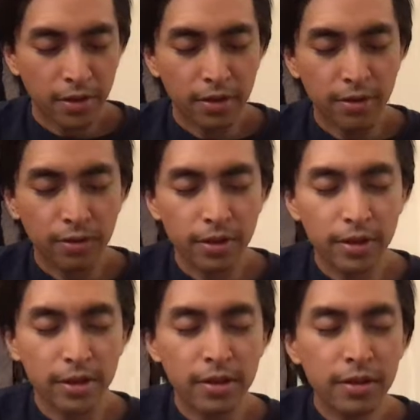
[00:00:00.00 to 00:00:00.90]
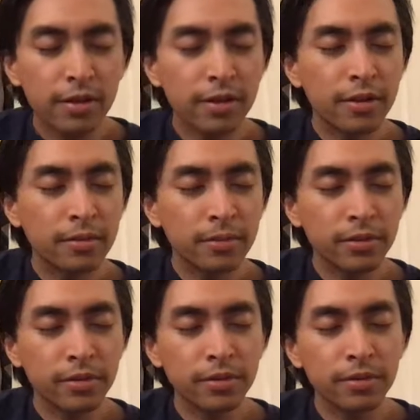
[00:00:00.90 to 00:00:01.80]
And when it comes
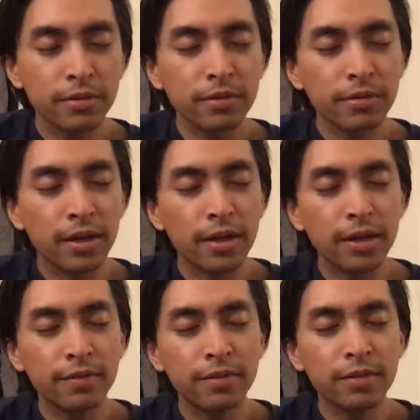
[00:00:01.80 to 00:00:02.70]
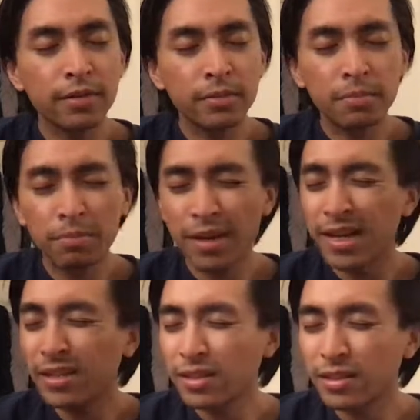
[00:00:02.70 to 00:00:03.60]
to having the
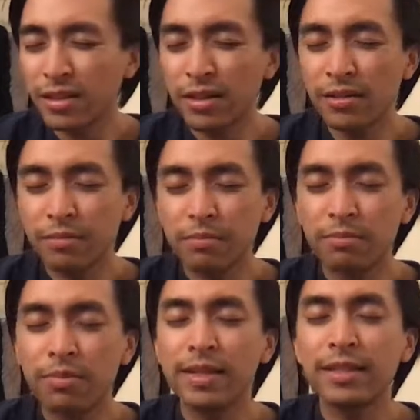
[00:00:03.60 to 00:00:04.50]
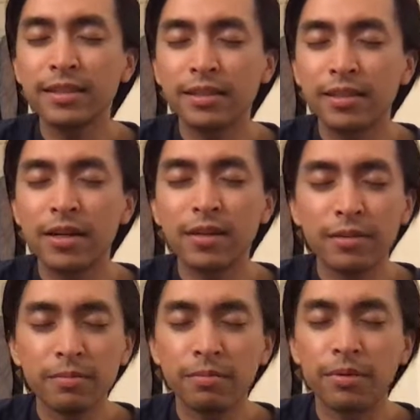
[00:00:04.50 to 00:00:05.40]
best of the best of
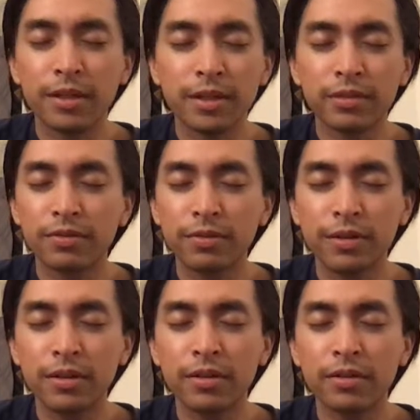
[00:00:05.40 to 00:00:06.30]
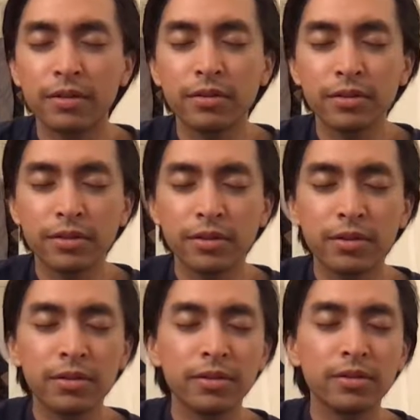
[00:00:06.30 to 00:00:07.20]
the best friend,
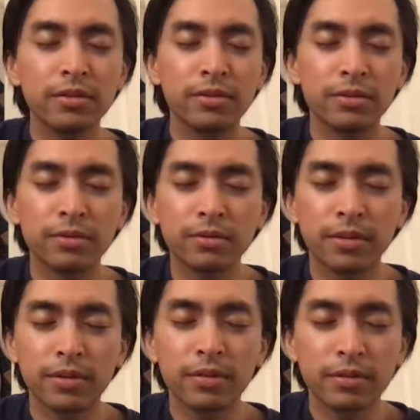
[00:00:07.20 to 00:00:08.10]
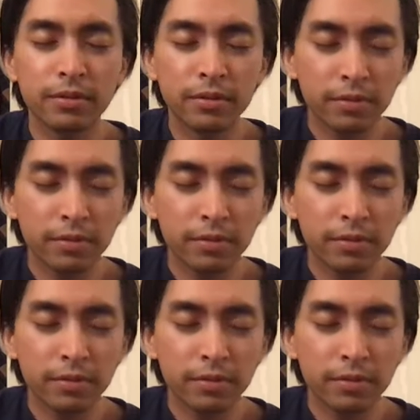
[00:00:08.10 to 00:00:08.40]
she's the one.